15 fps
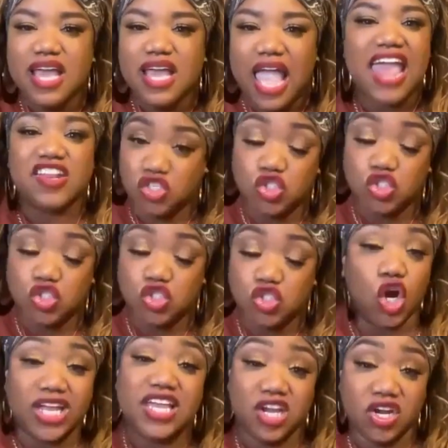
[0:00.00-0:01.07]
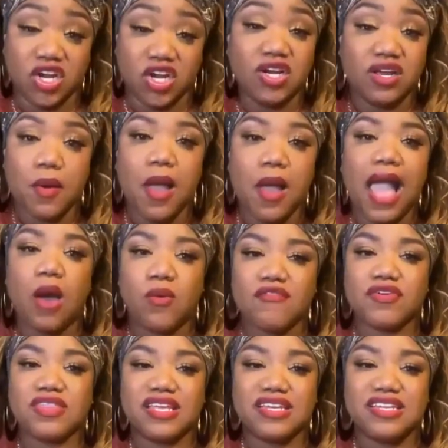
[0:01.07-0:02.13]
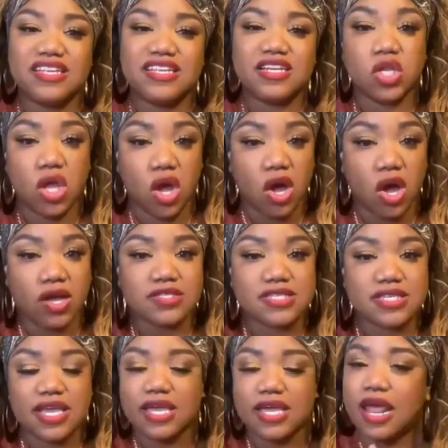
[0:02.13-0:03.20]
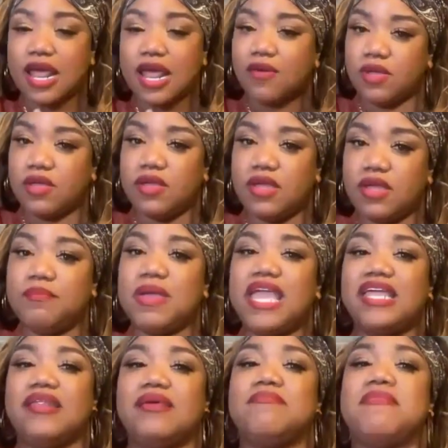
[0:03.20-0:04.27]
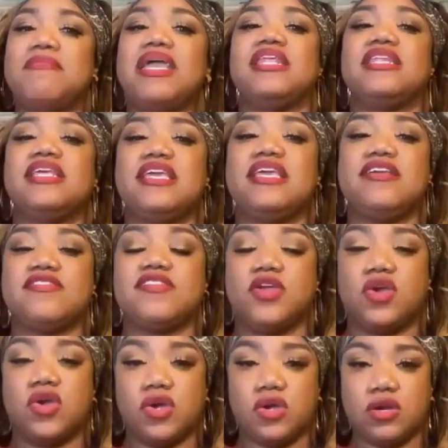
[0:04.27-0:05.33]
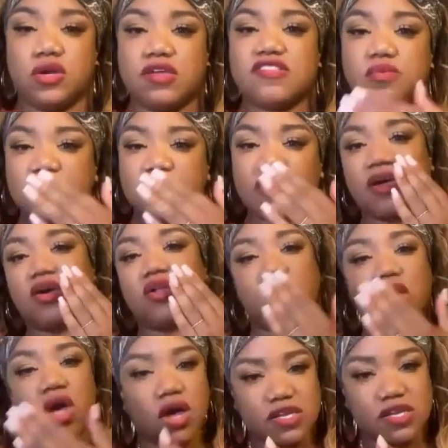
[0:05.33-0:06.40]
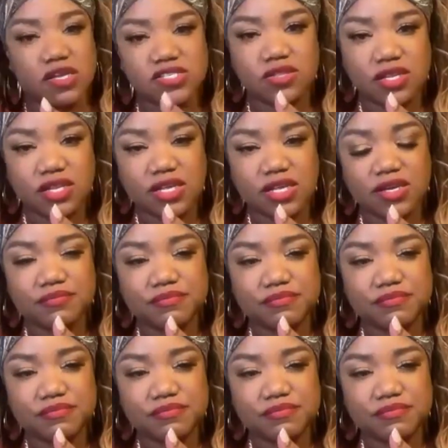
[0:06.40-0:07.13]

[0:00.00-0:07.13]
and it's dark here. However, they did a gloss, and it made it easier because there was like a gloss on the lip.